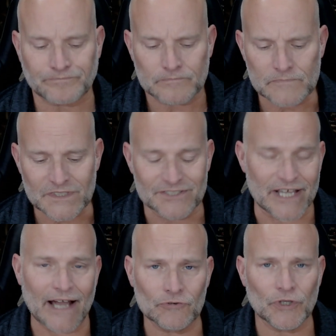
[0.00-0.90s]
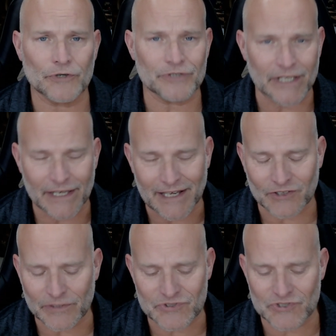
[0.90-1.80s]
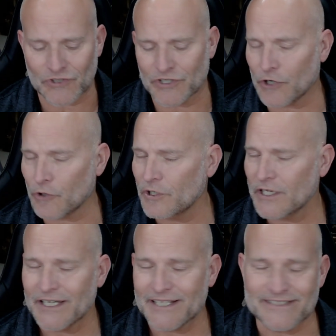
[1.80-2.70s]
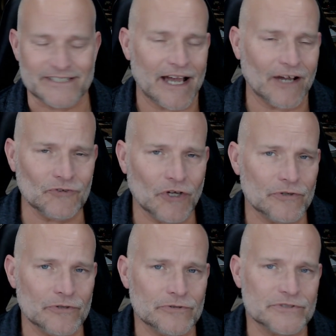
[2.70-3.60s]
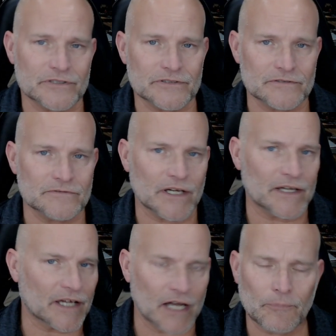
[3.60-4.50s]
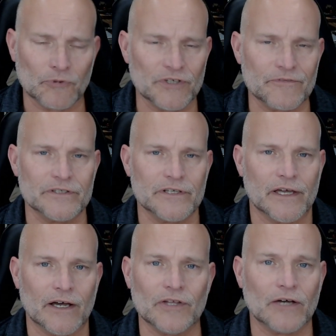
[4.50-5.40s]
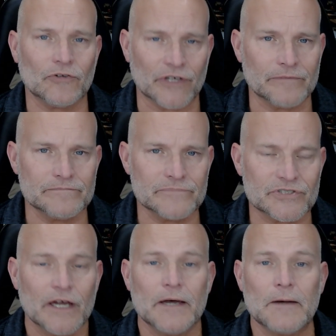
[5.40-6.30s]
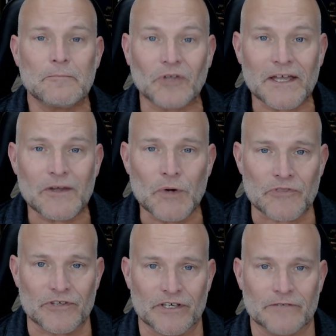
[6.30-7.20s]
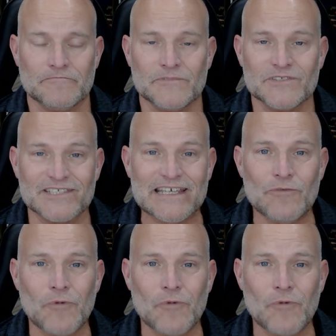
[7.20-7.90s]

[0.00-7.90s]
download LM Studio, download a couple different LLMs, play with them, see what